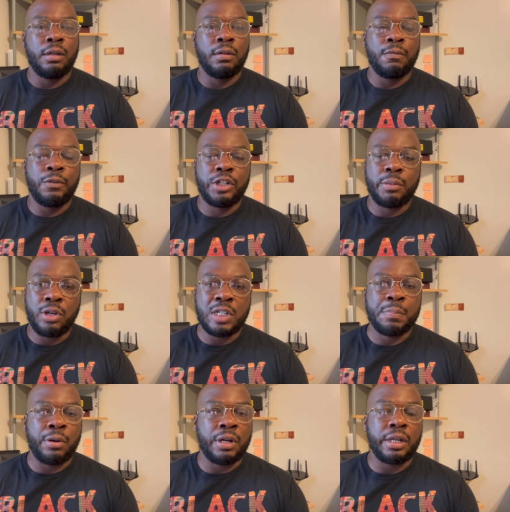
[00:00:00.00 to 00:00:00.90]
For the
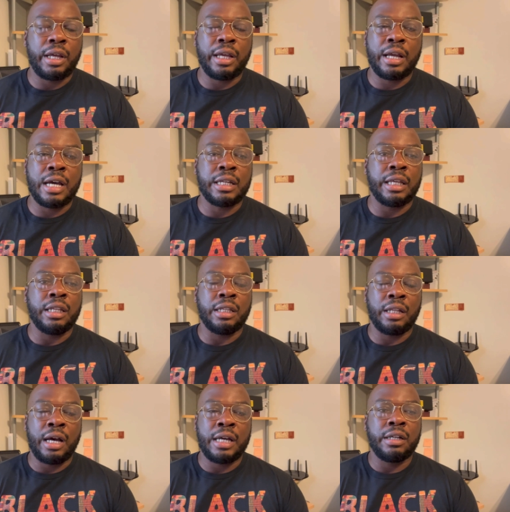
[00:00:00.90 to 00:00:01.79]
most part, I got a
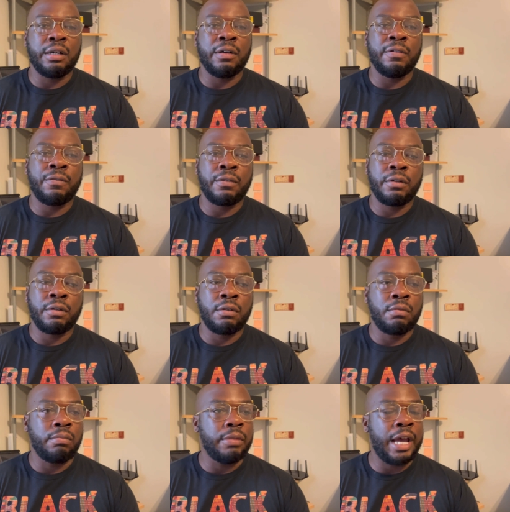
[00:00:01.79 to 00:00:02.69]
lot of
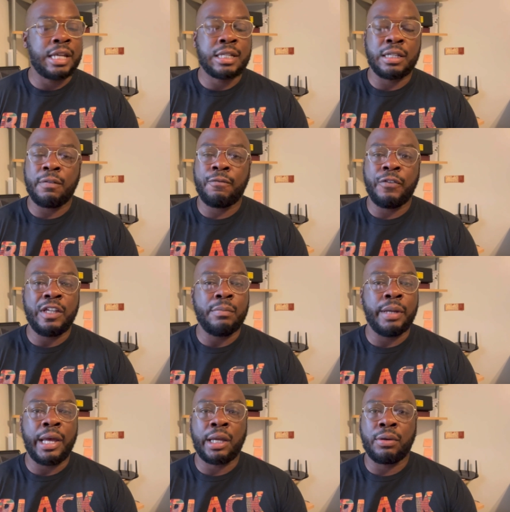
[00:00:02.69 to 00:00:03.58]
excellent
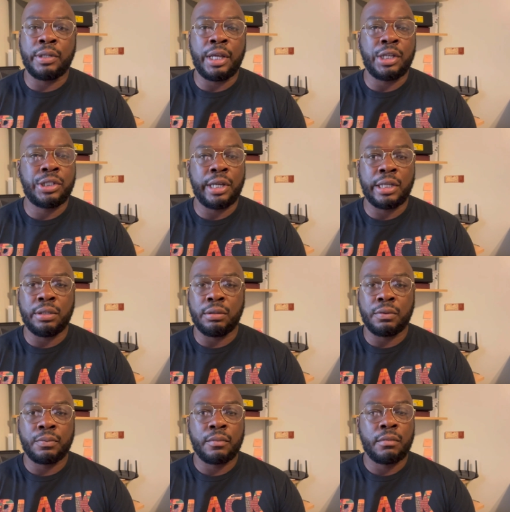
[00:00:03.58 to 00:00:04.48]
feedback on that channel.
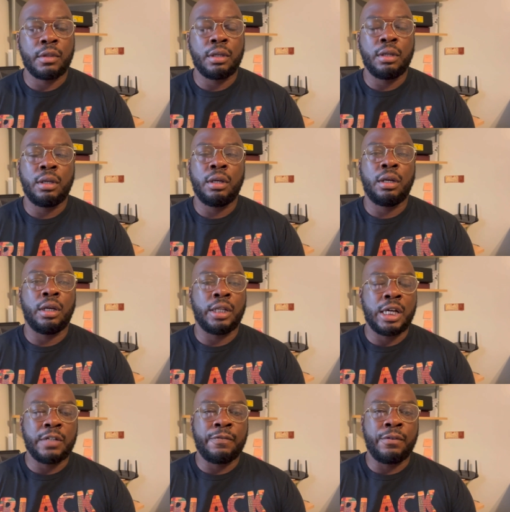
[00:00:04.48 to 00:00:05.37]
A
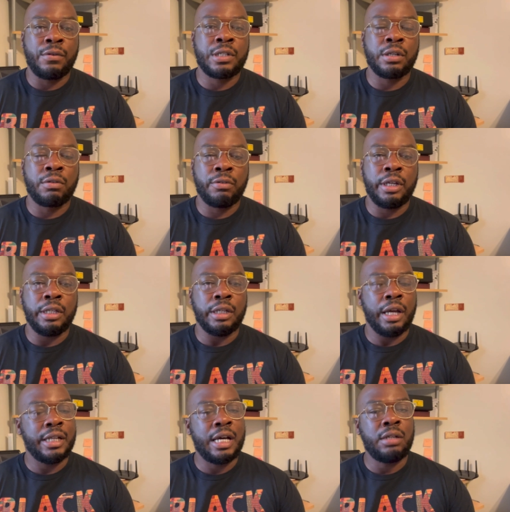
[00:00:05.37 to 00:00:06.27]
lot of folks agreed,
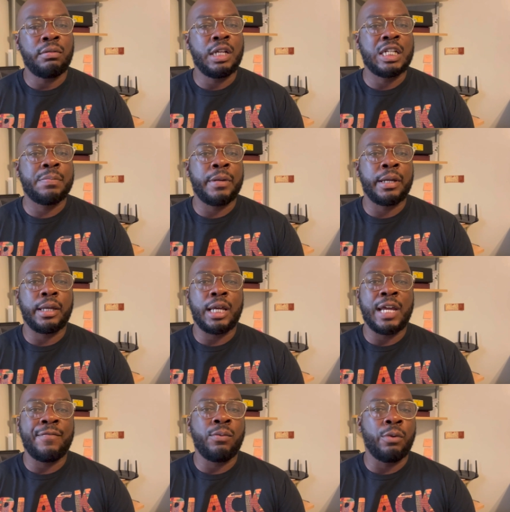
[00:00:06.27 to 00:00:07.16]
and I don't expect
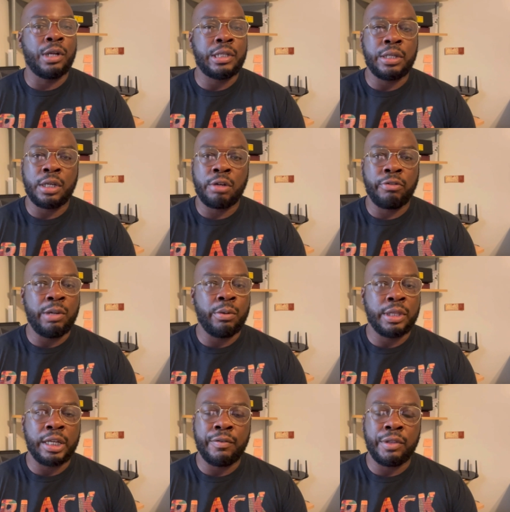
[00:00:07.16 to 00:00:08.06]
everyone to agree
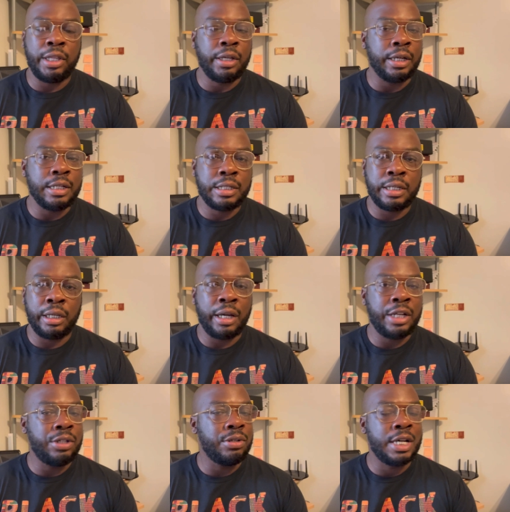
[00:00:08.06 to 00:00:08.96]
with everything I say.
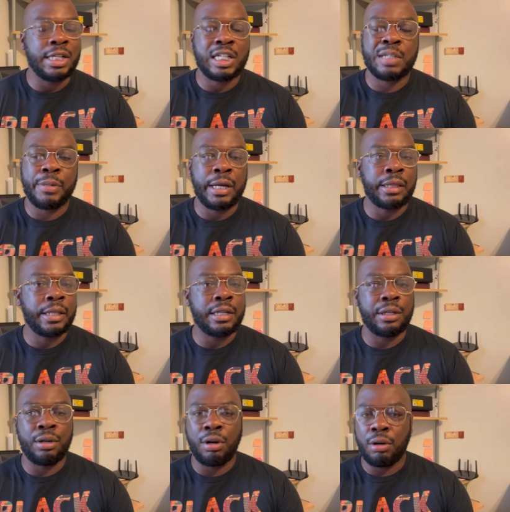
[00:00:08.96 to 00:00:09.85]
I do not expect that
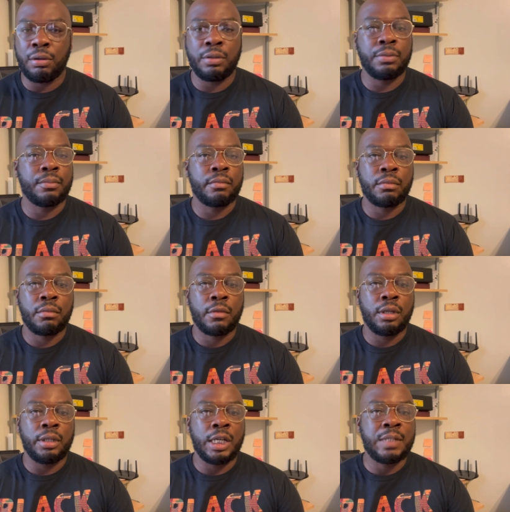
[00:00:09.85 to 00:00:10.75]
at all.
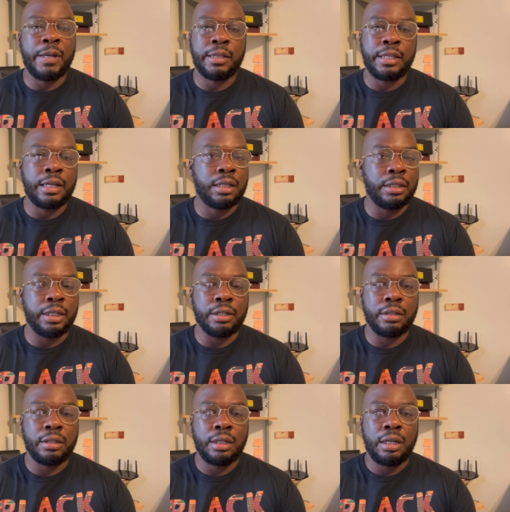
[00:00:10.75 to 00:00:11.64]
Let's make that
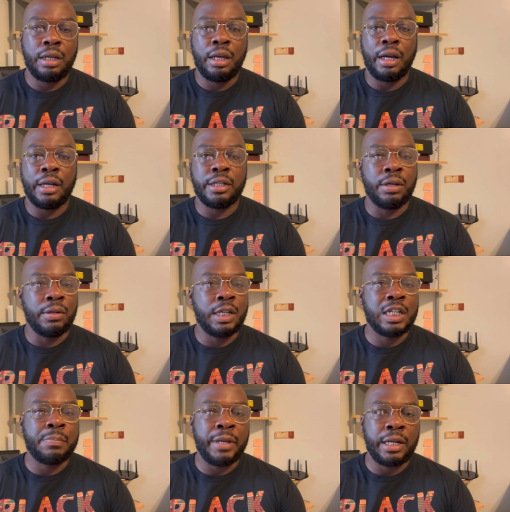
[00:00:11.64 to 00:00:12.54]
clear. I don't
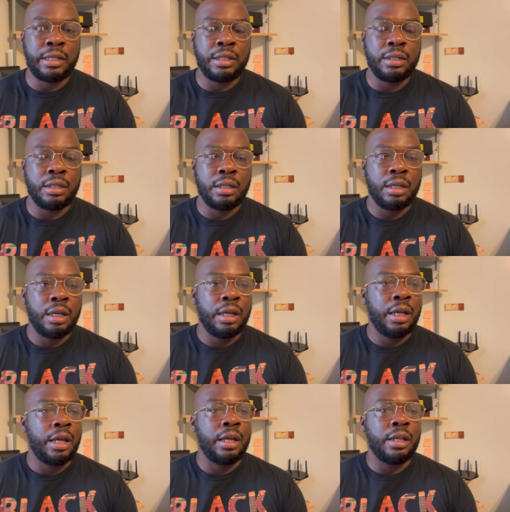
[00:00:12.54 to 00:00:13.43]
expect it,
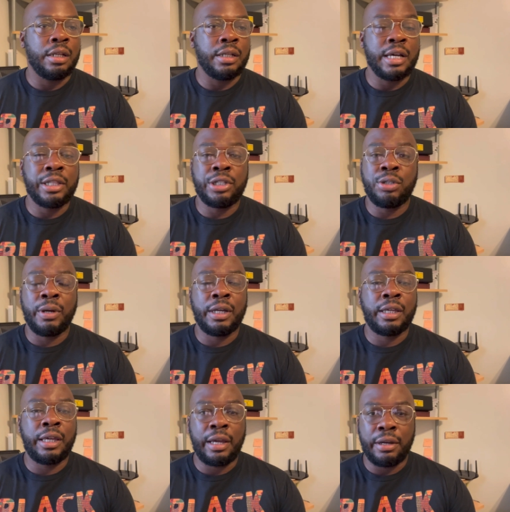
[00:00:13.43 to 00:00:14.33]
neither do I
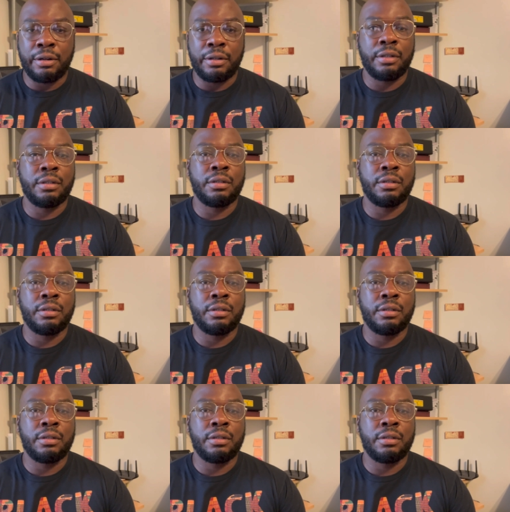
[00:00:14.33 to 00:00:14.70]
care